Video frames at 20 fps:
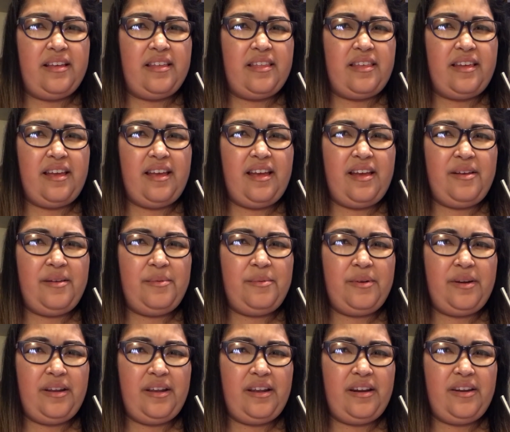the hell,
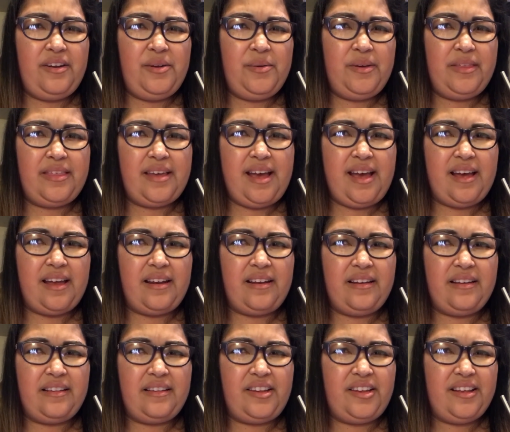what are you gonna do with that?
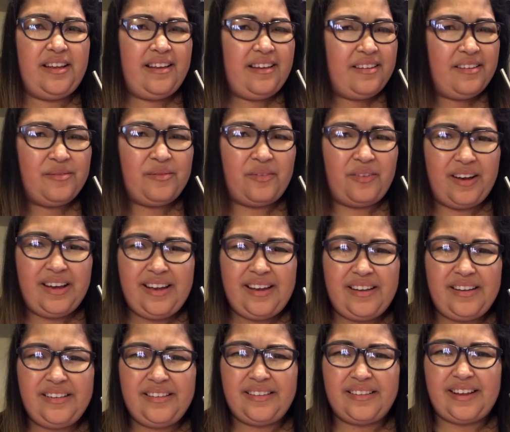And you're like,
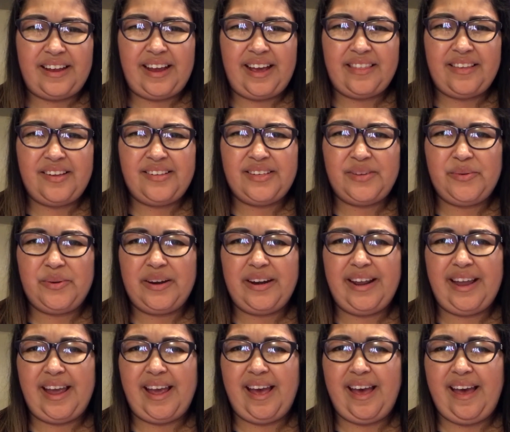what? Like, I thought you said we were gonna
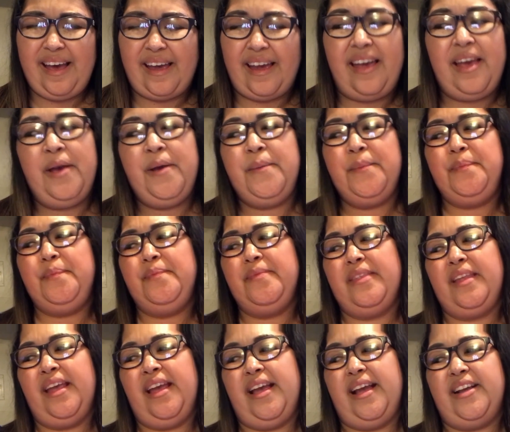get high.
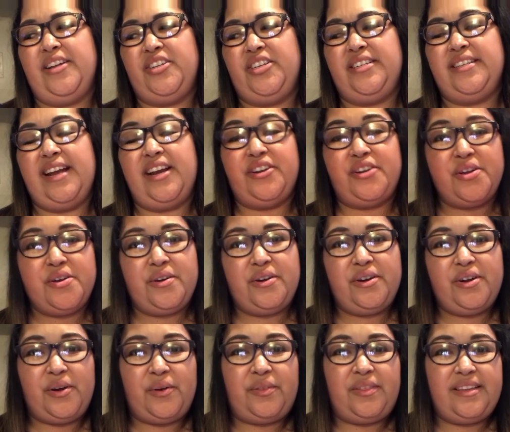And she's like,
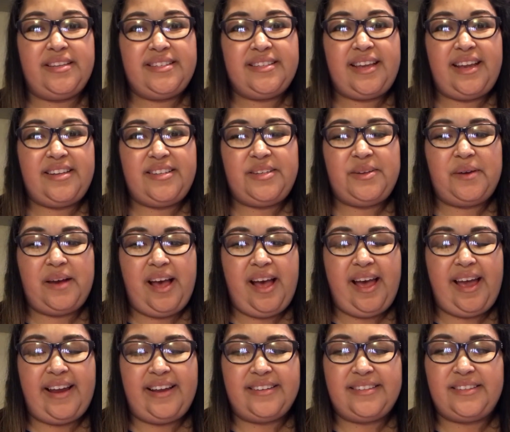no, this gets you
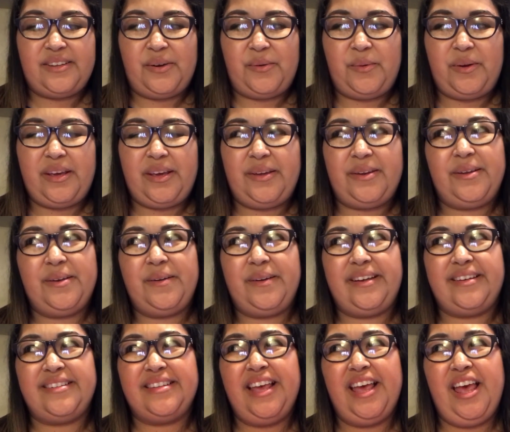high. So what you do
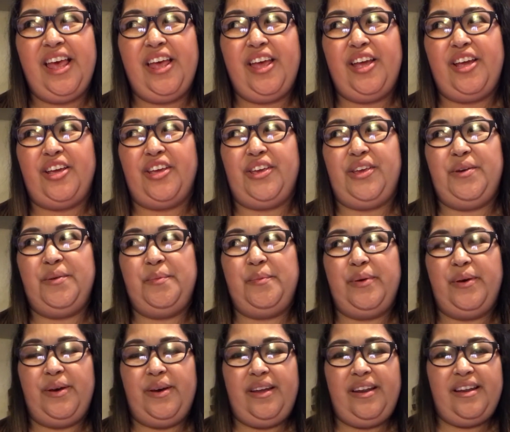is you
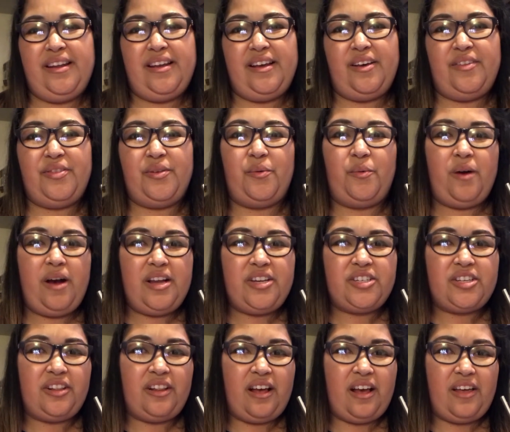put the
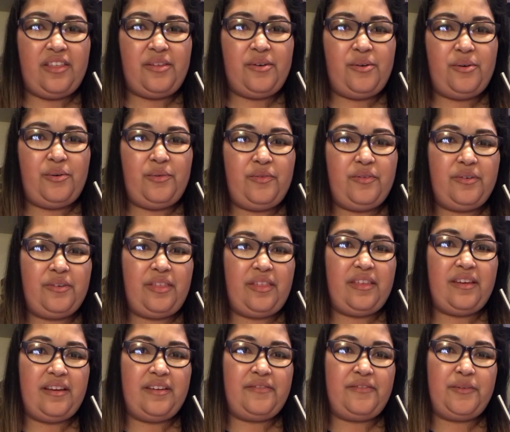washcloth over
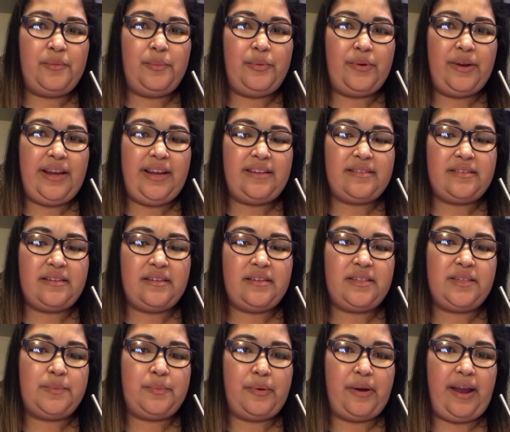the Febreze
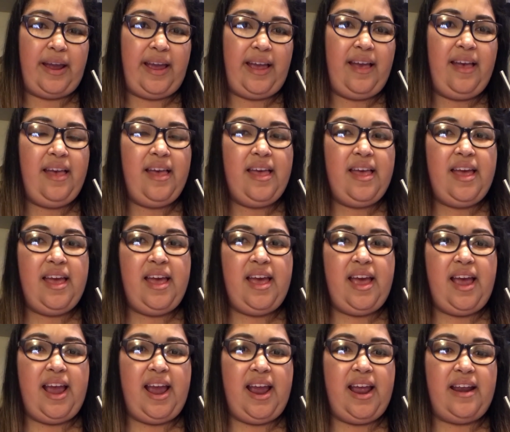spray,
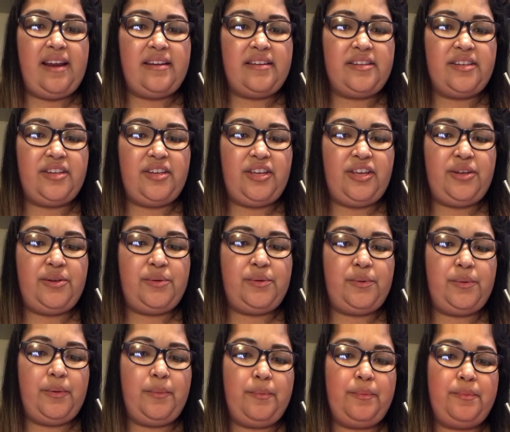and
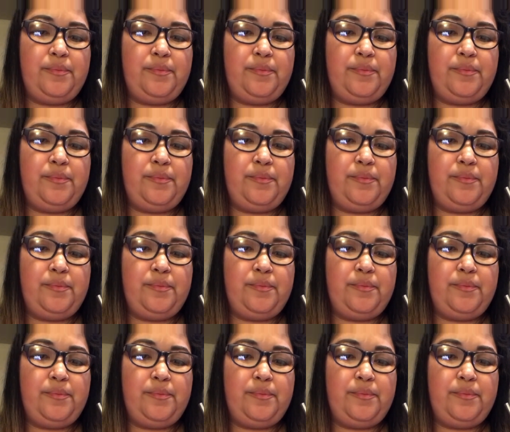you